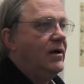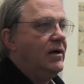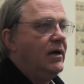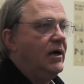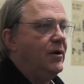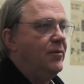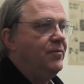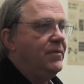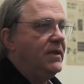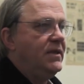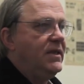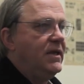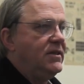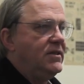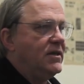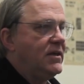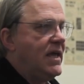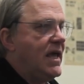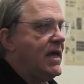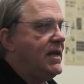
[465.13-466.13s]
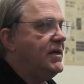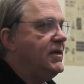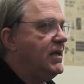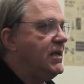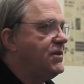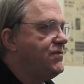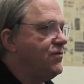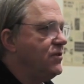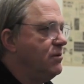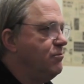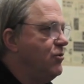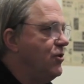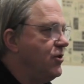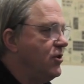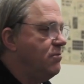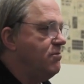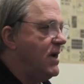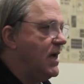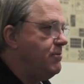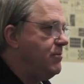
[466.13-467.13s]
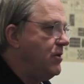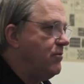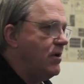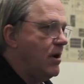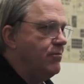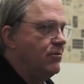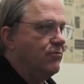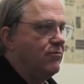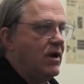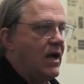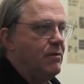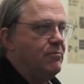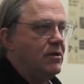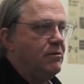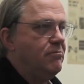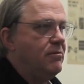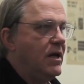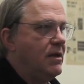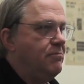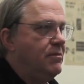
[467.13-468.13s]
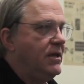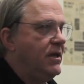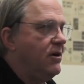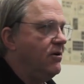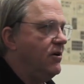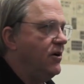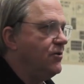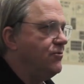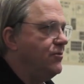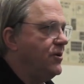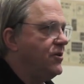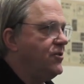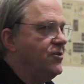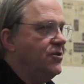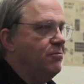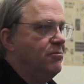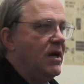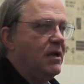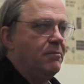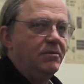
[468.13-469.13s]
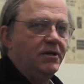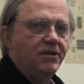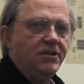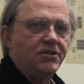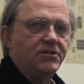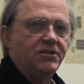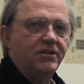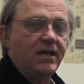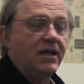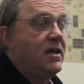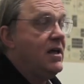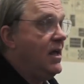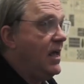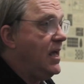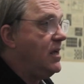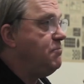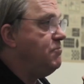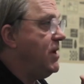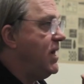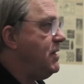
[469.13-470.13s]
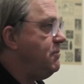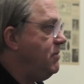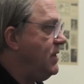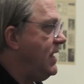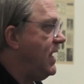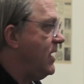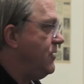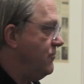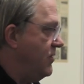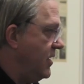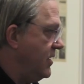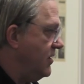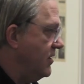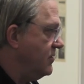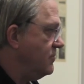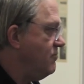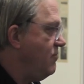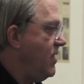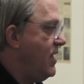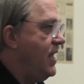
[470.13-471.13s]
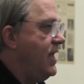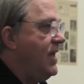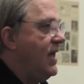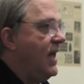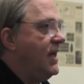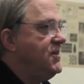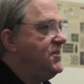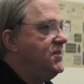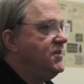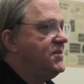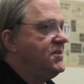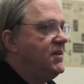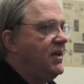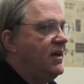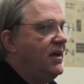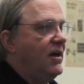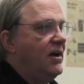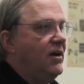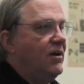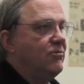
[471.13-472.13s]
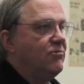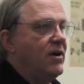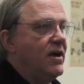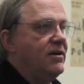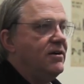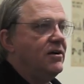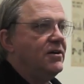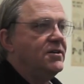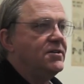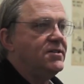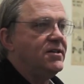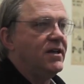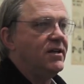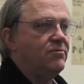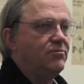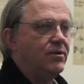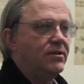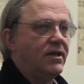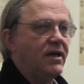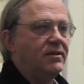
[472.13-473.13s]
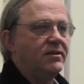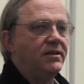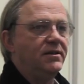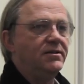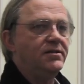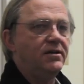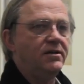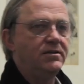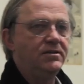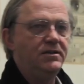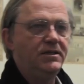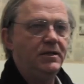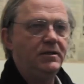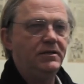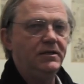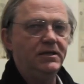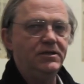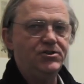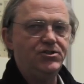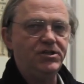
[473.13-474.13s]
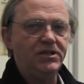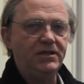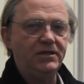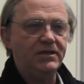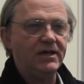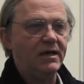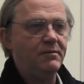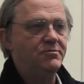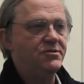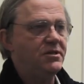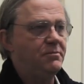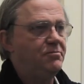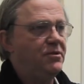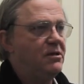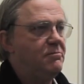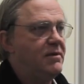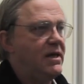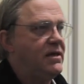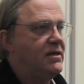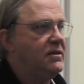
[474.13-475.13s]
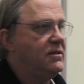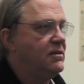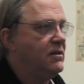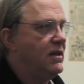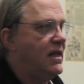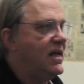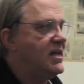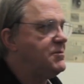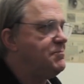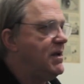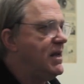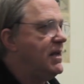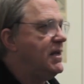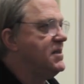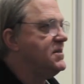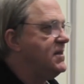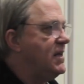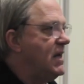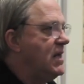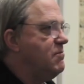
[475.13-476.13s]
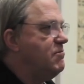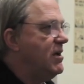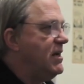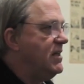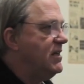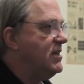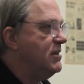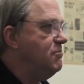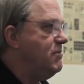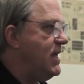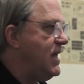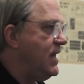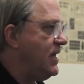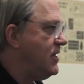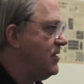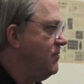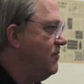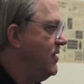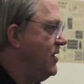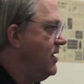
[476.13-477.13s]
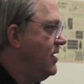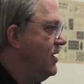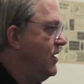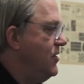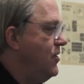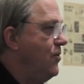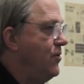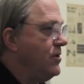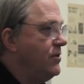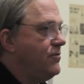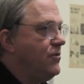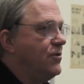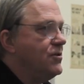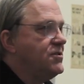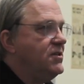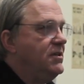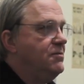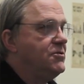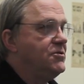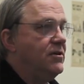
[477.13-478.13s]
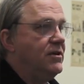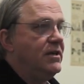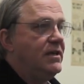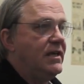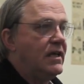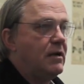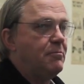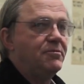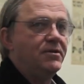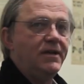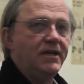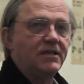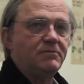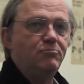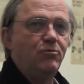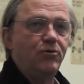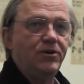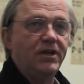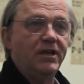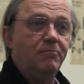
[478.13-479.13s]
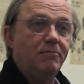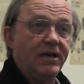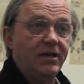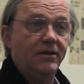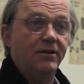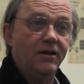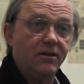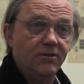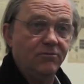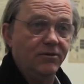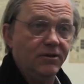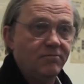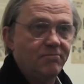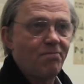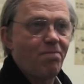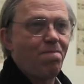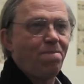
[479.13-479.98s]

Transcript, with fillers: Um, that the candidates for the murder might be Robert Ryman, might be Gerhard Richter, might be this or that. It might be Ad Reinhardt. And since uh, Reinhardt said, with I think tug deeply in cheek, I'm simply making the last paintings that anybody can make, knowing, of course, that he was going to get up the next morning and make another one